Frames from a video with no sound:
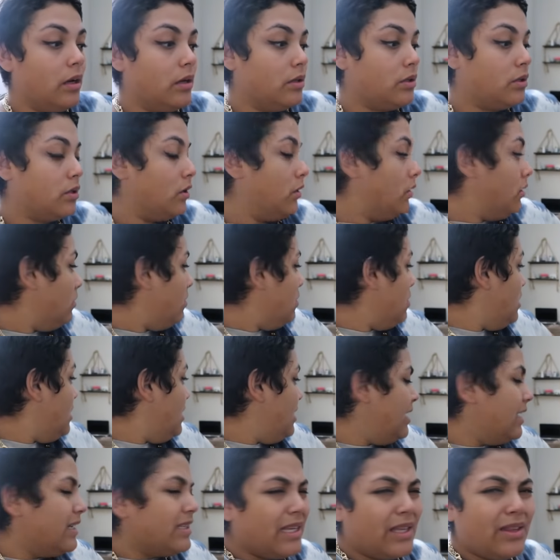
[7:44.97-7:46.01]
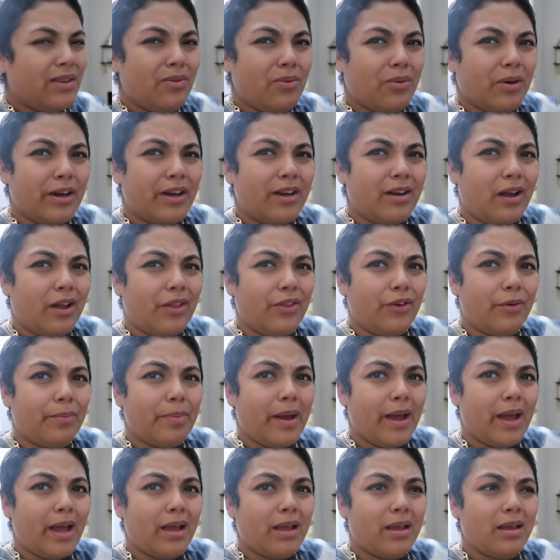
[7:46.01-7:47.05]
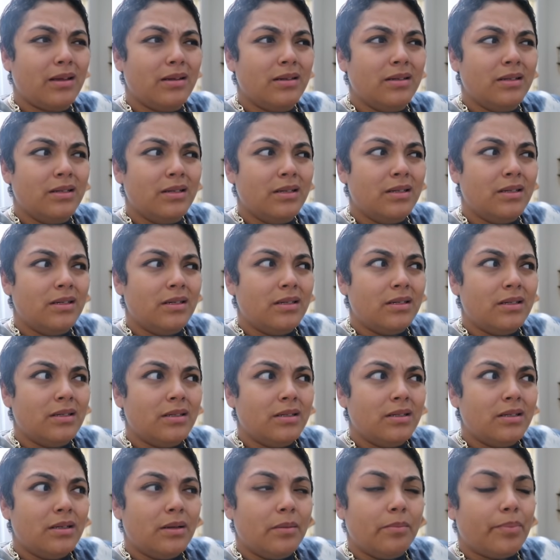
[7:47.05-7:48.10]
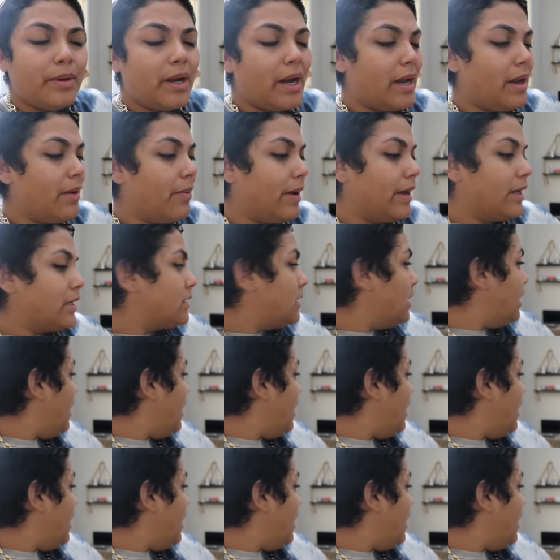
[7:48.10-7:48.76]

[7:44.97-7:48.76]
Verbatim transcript: So is that the word, underpack? But anyways,